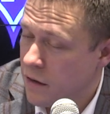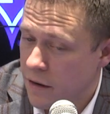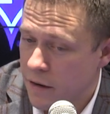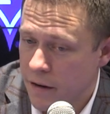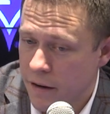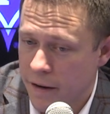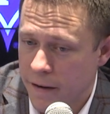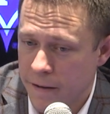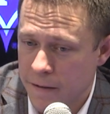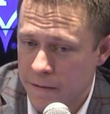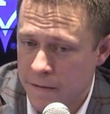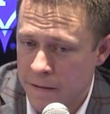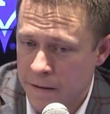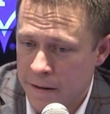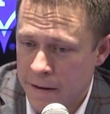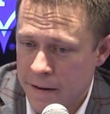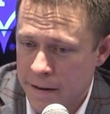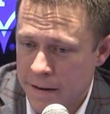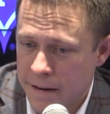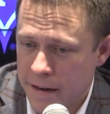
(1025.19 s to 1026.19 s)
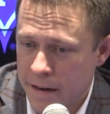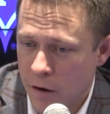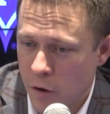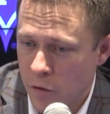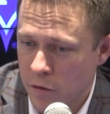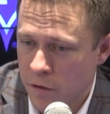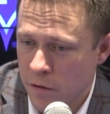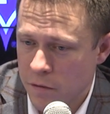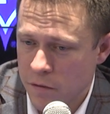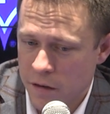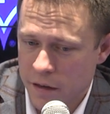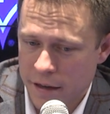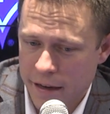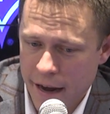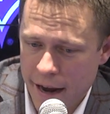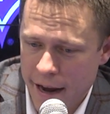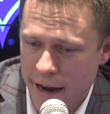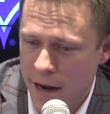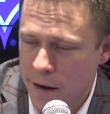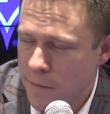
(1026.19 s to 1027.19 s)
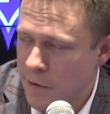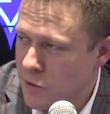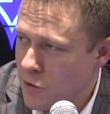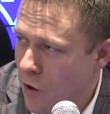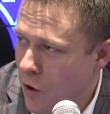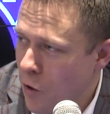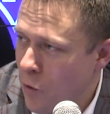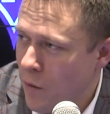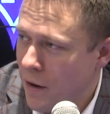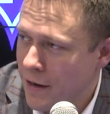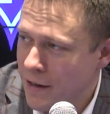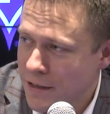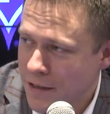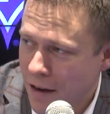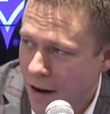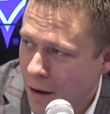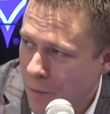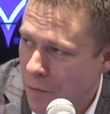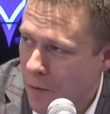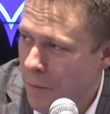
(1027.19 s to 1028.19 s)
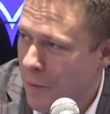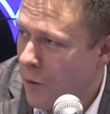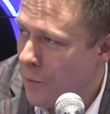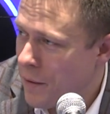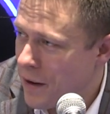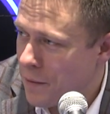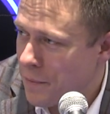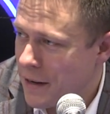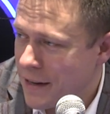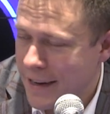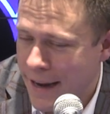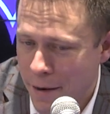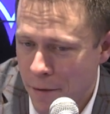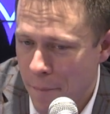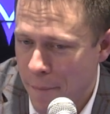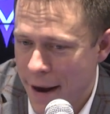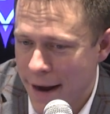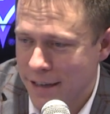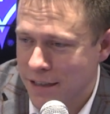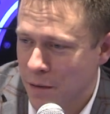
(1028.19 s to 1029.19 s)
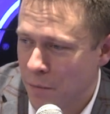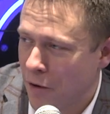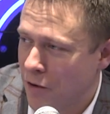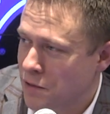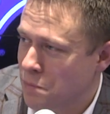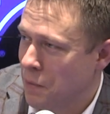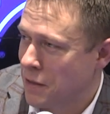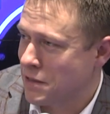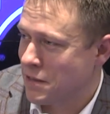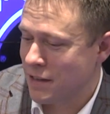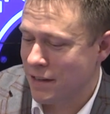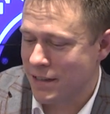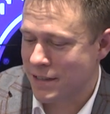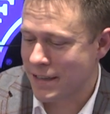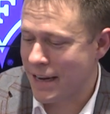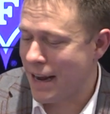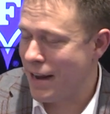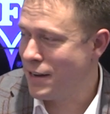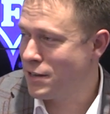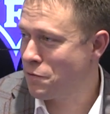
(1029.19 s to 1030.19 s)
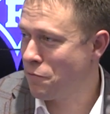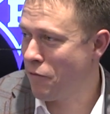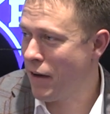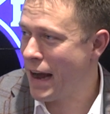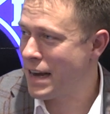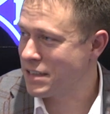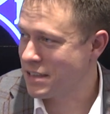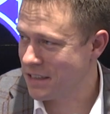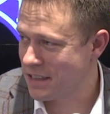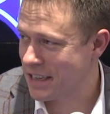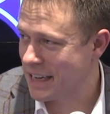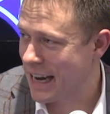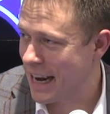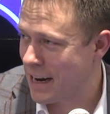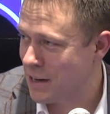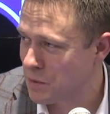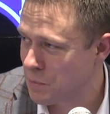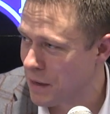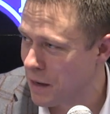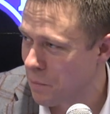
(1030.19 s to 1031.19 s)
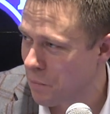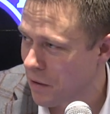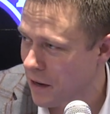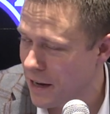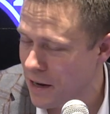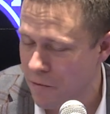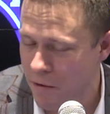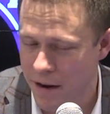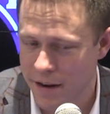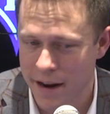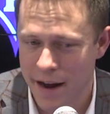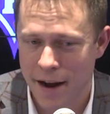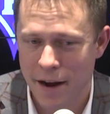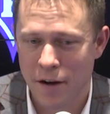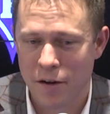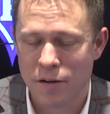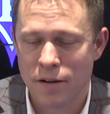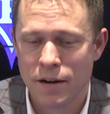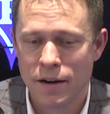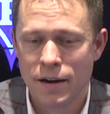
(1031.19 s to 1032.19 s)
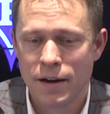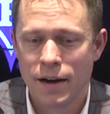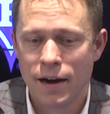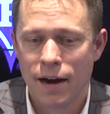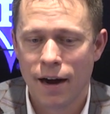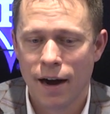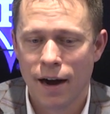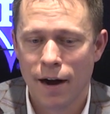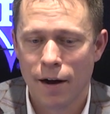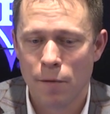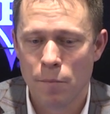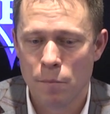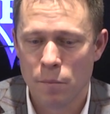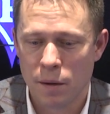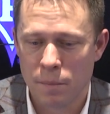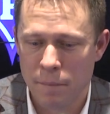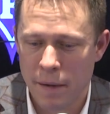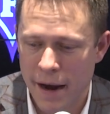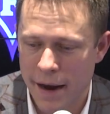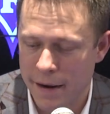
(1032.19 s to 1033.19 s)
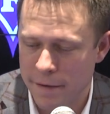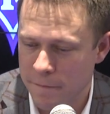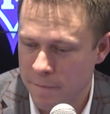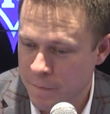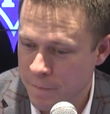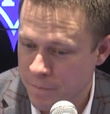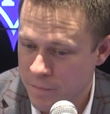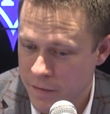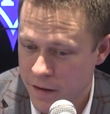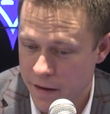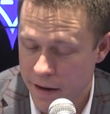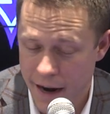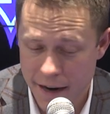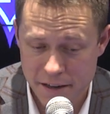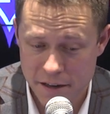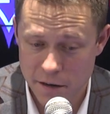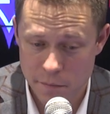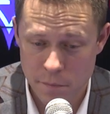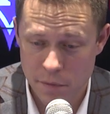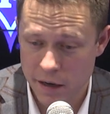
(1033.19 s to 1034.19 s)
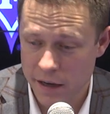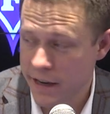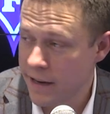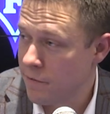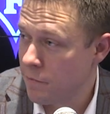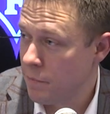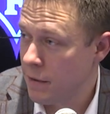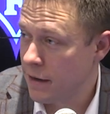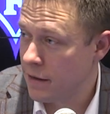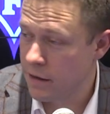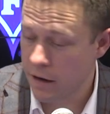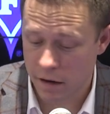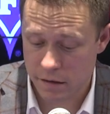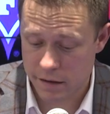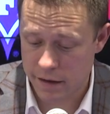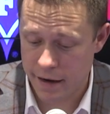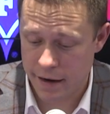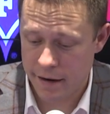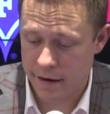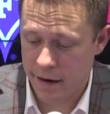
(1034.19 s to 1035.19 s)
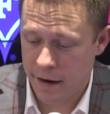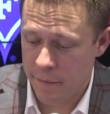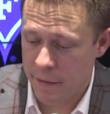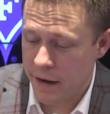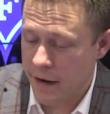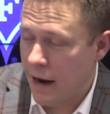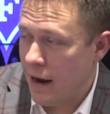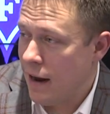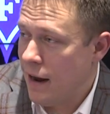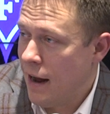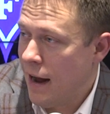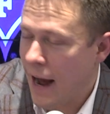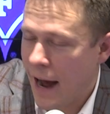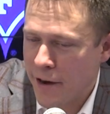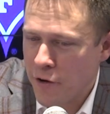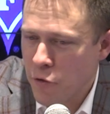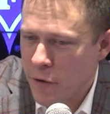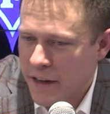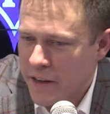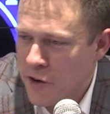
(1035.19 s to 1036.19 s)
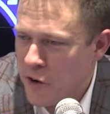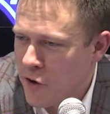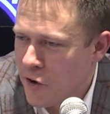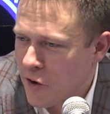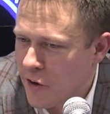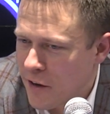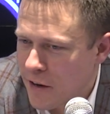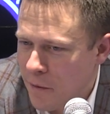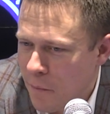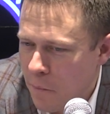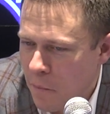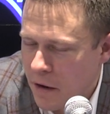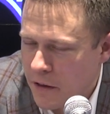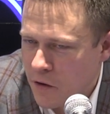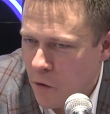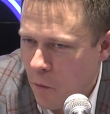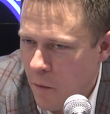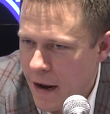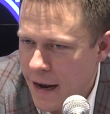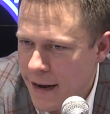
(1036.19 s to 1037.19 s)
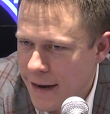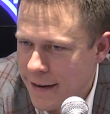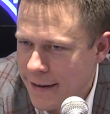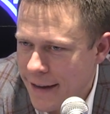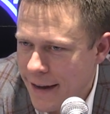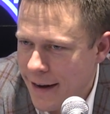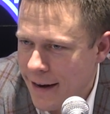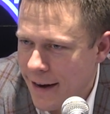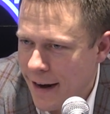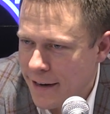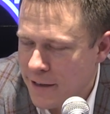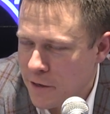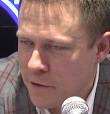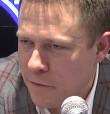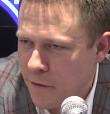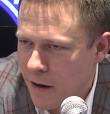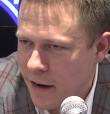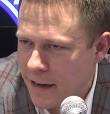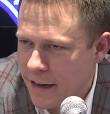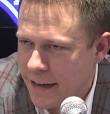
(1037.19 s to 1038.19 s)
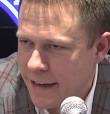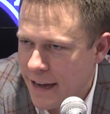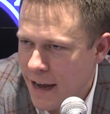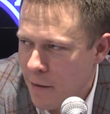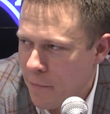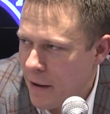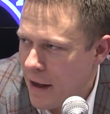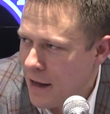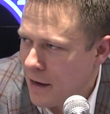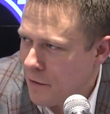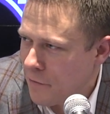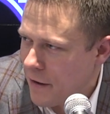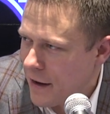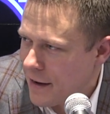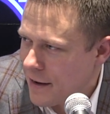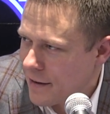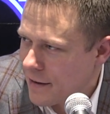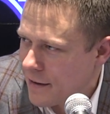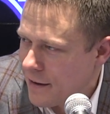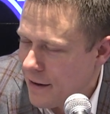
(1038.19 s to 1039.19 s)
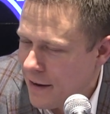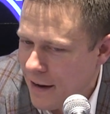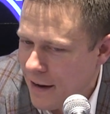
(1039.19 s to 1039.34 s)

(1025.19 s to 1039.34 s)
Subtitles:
and you know, the game is always up with momentum in a game of basketball, especially as fast as the game is being played right now. But, man, I couldn't believe Ben dunked that. I mean, I knew he could, but the way he did it, I just felt like he kept elevating.